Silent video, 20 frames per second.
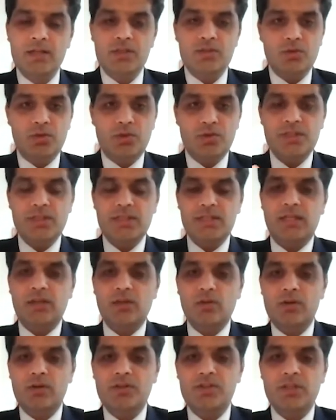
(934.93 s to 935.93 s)
So not just
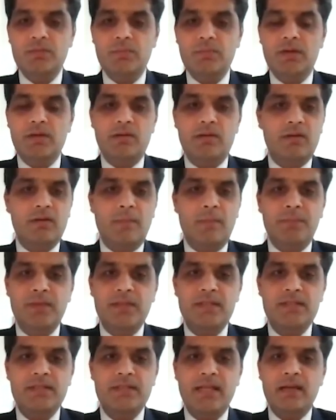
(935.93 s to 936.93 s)
technology, but
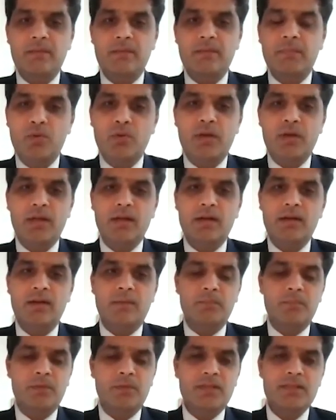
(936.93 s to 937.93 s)
companies like
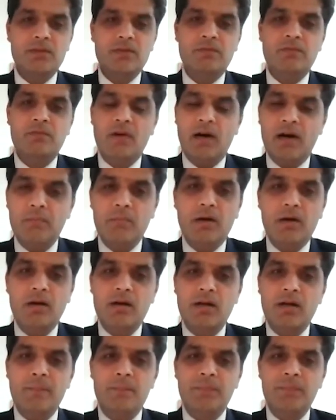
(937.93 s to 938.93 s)
biotech, companies in
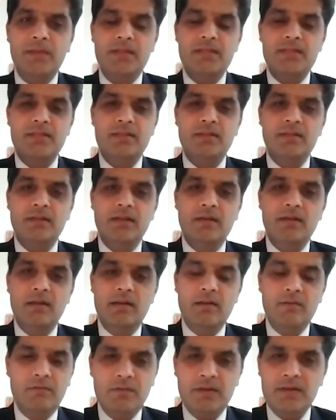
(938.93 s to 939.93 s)
pharma, companies in
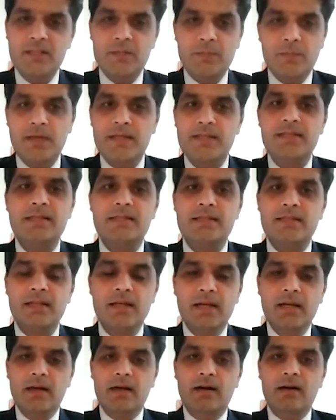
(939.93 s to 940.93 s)
different spaces,
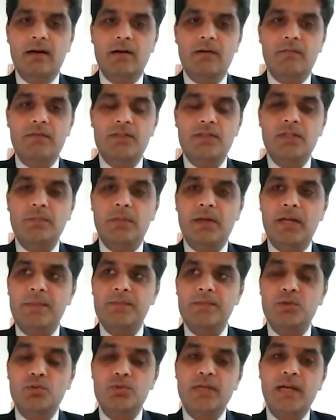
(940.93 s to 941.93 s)
which are
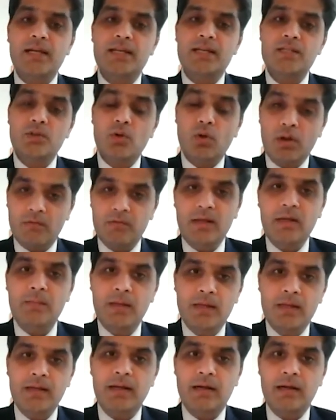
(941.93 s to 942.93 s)
perhaps those ideas are not
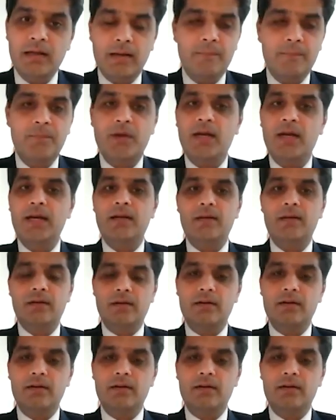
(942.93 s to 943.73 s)
available in India, right?